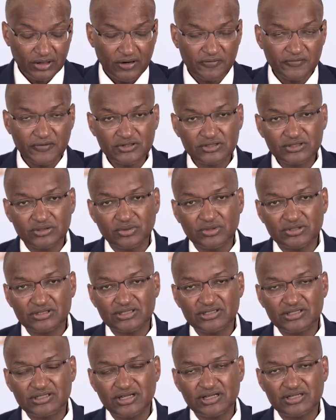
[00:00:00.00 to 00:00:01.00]
Of course, it
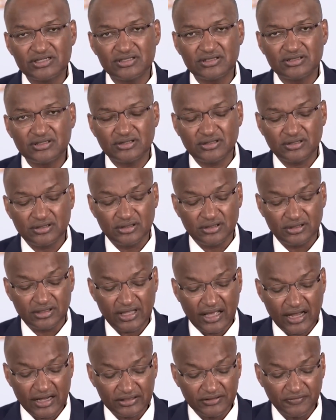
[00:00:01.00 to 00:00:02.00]
wasn't just
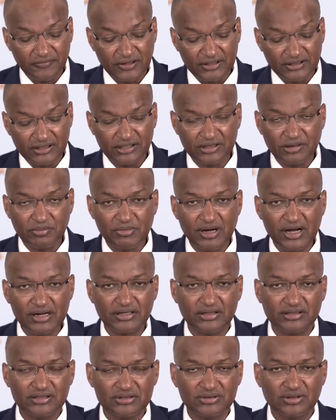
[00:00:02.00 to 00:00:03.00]
reactivating the
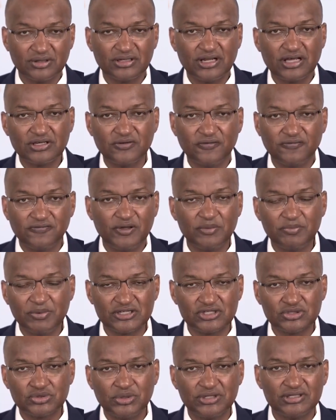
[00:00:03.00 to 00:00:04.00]
market. It's not like you flip a
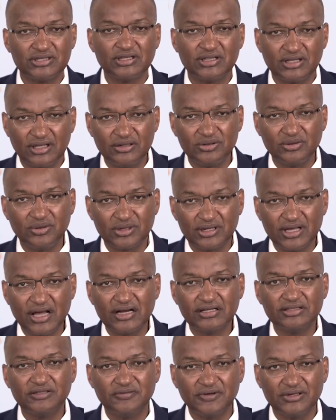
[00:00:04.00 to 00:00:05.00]
switch and then you
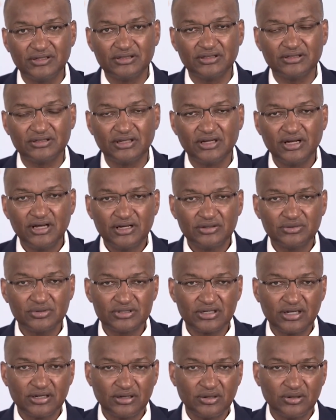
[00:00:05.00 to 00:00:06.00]
reactivate it. It
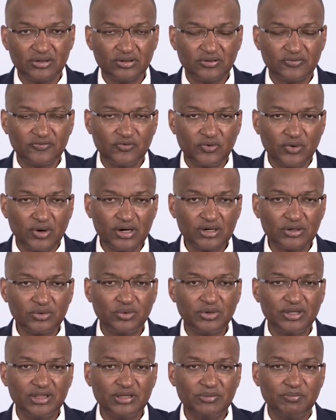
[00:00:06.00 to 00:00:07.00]
was a lot of work
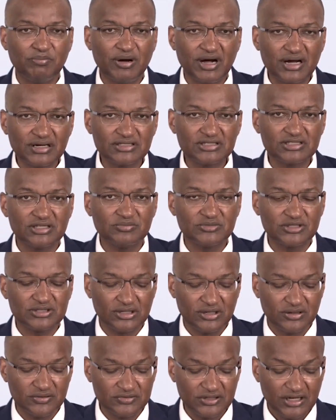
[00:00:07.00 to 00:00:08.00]
with the banks
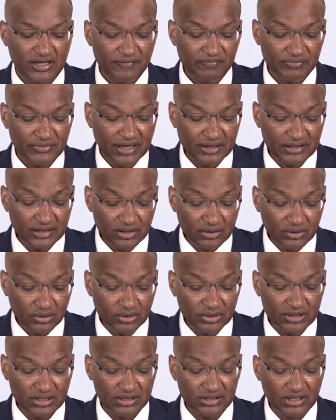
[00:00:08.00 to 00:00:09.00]
themselves, and
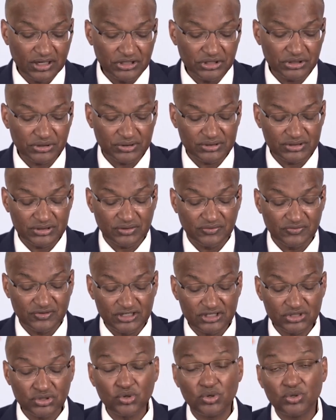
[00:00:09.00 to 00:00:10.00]
including the issuance of
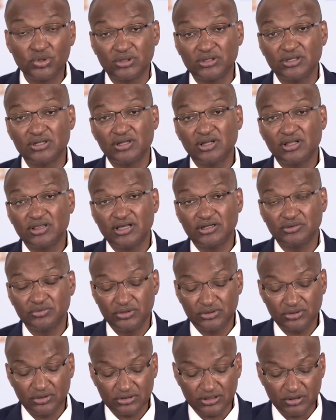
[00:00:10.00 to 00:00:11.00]
this code that we
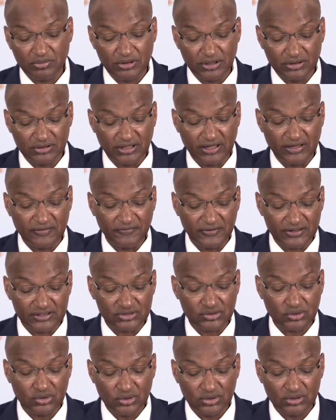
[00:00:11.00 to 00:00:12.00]
talked about, the
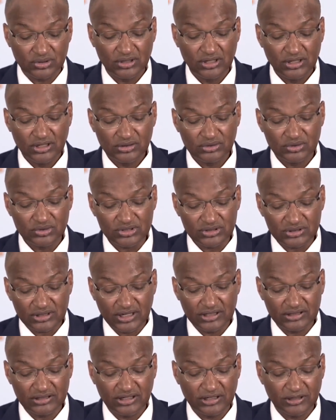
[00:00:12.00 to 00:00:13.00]
FX code, to
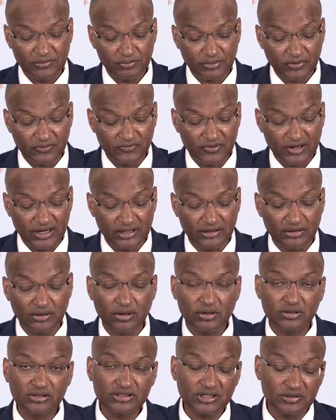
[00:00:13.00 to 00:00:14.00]
strengthen and provide
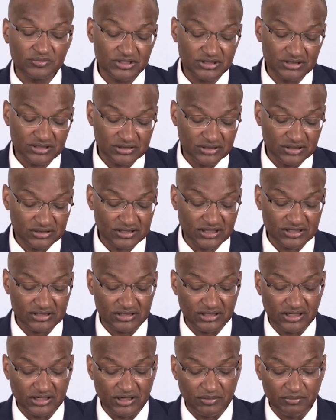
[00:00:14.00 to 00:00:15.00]
long-term
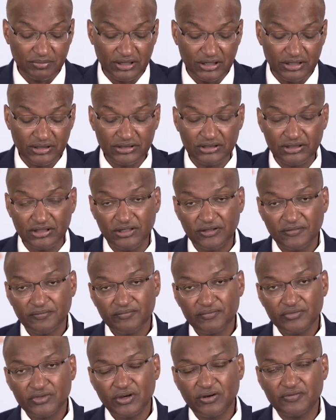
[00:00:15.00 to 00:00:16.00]
sustainability
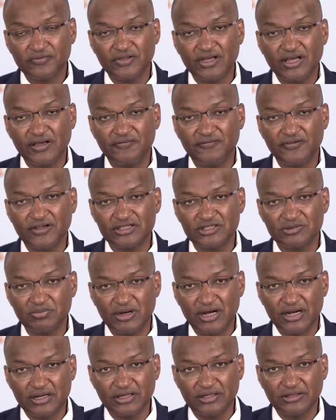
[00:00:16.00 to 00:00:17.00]
of the FX
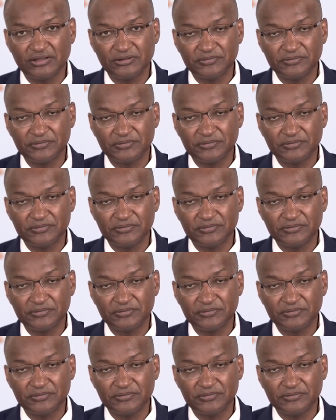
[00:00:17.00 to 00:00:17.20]
market.